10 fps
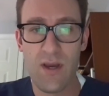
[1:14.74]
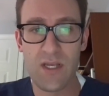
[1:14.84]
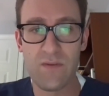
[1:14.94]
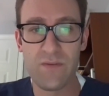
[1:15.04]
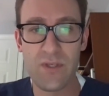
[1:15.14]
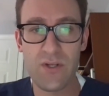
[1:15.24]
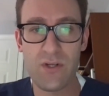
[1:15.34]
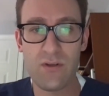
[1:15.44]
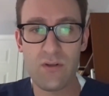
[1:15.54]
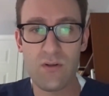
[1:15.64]
As a
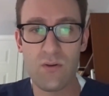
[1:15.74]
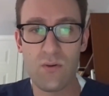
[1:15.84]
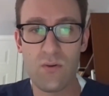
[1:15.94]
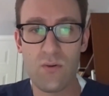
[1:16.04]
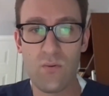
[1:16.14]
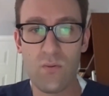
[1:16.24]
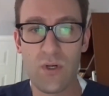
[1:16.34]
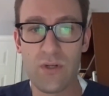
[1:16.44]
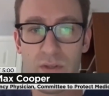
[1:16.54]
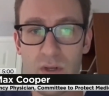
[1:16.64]
physician, we're
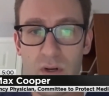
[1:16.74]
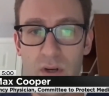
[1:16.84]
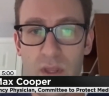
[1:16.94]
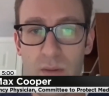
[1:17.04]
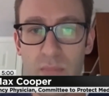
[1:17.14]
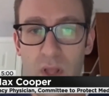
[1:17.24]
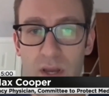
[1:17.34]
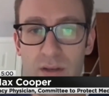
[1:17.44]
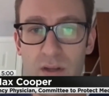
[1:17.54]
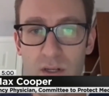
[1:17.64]
concerned that
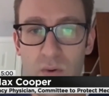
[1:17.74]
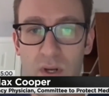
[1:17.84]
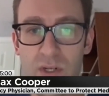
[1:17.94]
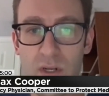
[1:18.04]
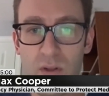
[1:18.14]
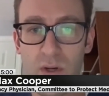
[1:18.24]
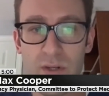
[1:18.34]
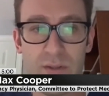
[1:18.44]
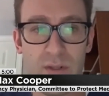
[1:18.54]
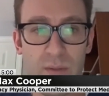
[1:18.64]
blind, unquestioning
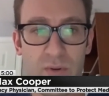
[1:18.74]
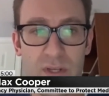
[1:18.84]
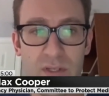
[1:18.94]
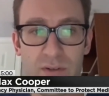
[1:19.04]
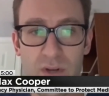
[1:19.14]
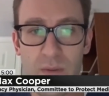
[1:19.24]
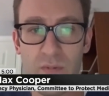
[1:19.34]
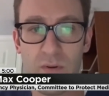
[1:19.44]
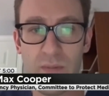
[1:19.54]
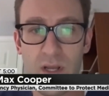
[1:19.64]
loyalty to President Trump
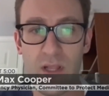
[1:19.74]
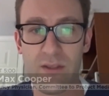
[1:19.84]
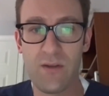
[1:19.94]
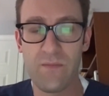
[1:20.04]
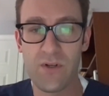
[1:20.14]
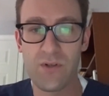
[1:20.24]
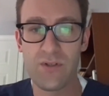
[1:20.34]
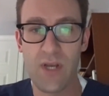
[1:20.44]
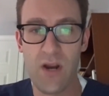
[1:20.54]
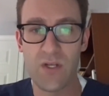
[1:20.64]
by elected officials in
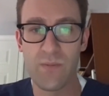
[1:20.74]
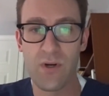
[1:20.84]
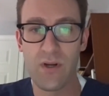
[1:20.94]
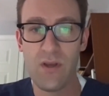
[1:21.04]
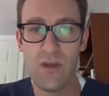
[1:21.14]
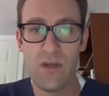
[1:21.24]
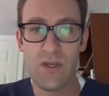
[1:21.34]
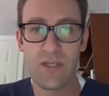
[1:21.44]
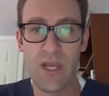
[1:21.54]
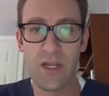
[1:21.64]
Harrisburg
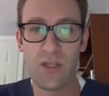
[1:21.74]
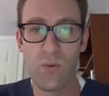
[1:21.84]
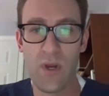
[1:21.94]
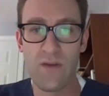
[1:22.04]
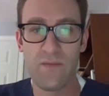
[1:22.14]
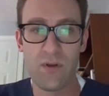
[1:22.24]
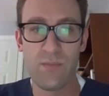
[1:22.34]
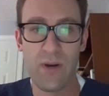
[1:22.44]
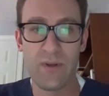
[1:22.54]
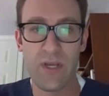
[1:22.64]
is getting in the way of good
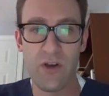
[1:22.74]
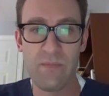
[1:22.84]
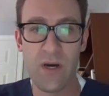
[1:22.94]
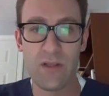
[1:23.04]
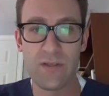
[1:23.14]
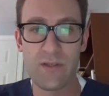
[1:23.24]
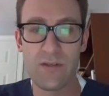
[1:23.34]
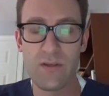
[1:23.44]
public health policies.